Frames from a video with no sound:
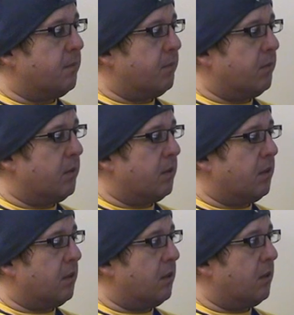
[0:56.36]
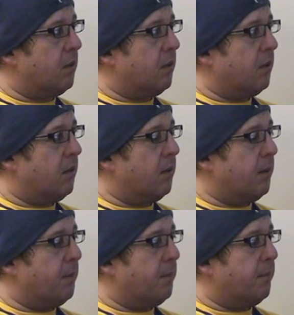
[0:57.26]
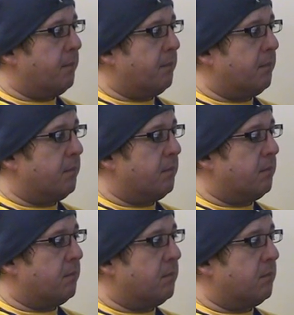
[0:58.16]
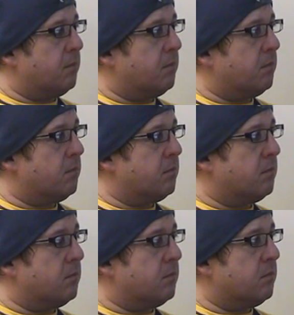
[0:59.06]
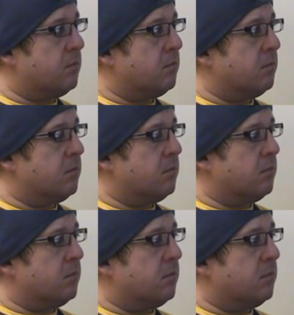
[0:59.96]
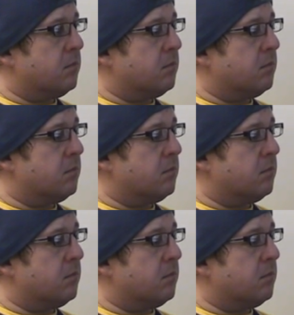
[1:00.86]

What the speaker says: This person isn't speaking.